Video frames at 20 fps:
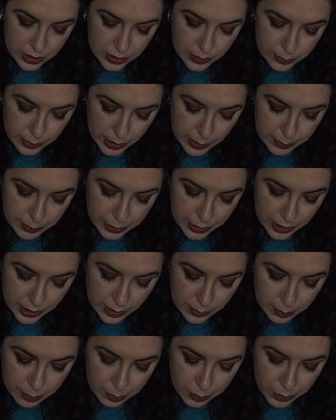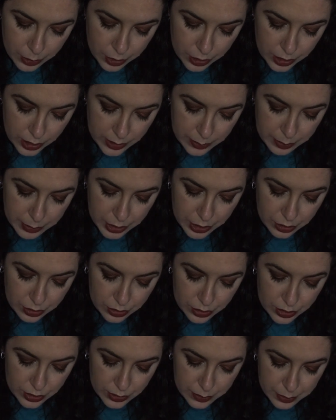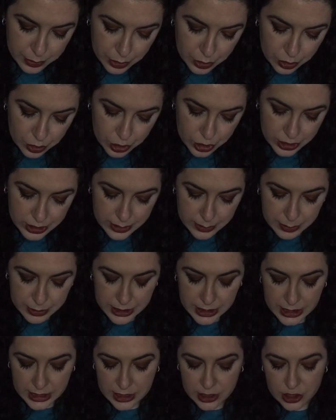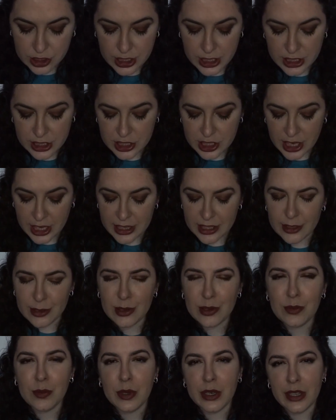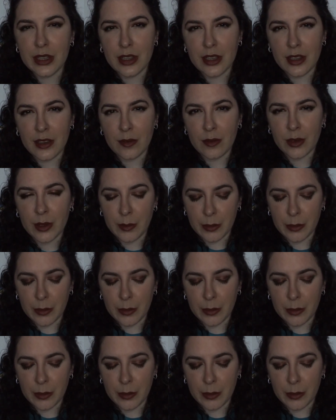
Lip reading: Bite Beauty Amuse Bouge lipstick in the shade Chai. This was one of the free